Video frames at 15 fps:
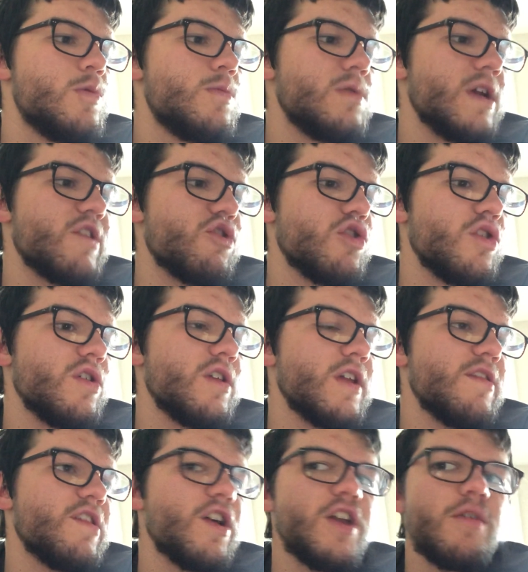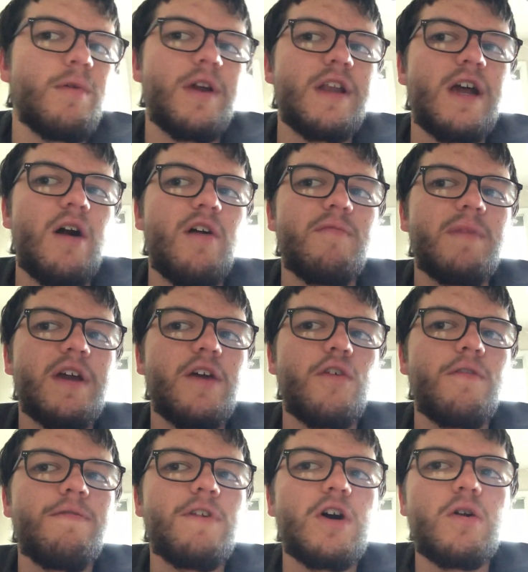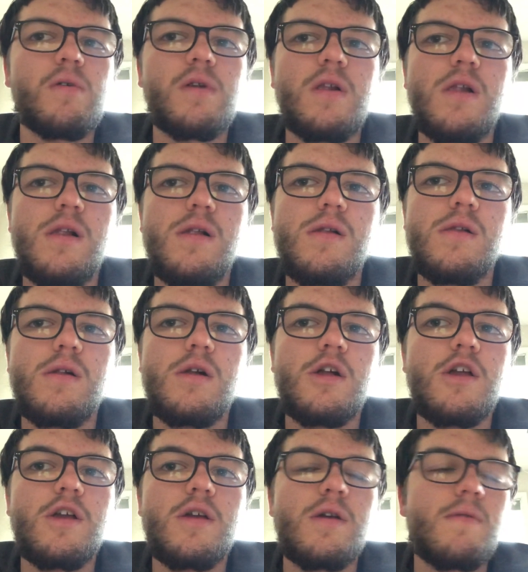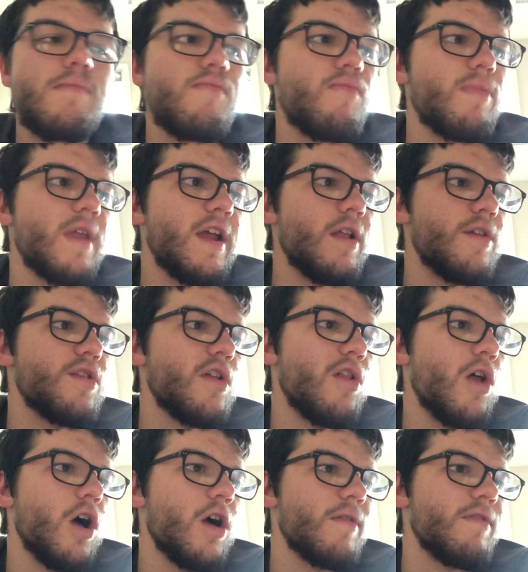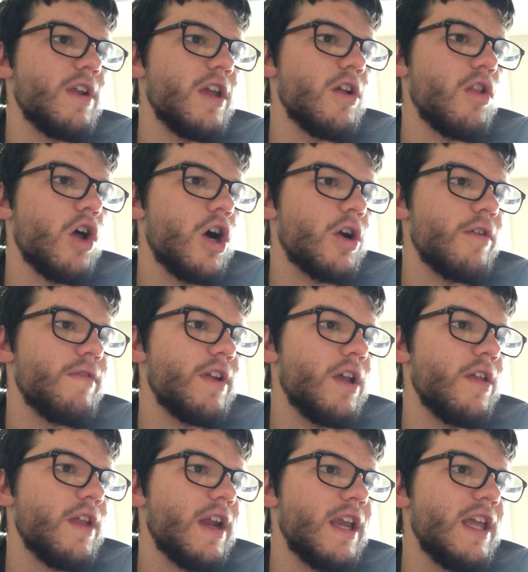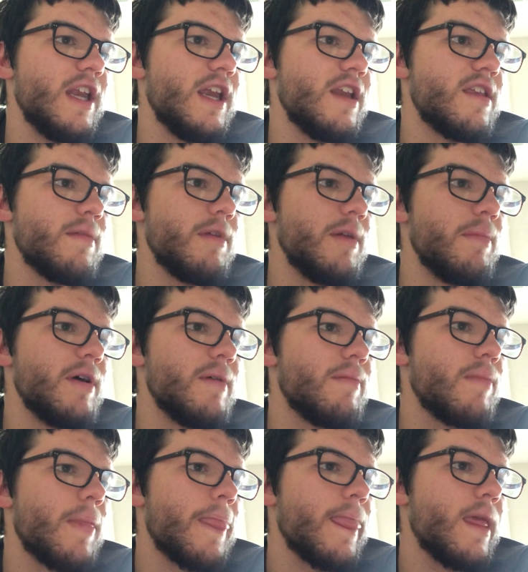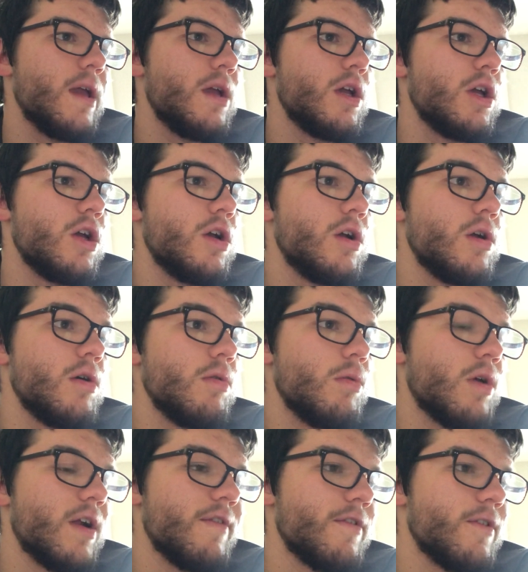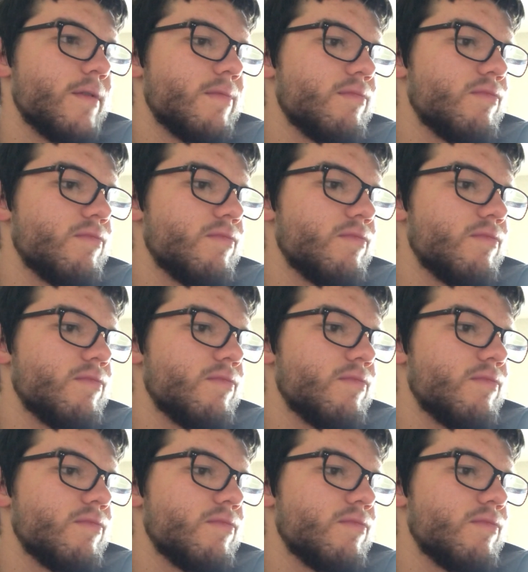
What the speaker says: Actually, I can tell you right now I have my other phone. I know this is a long video, longer video than I needed it to be, but whatever.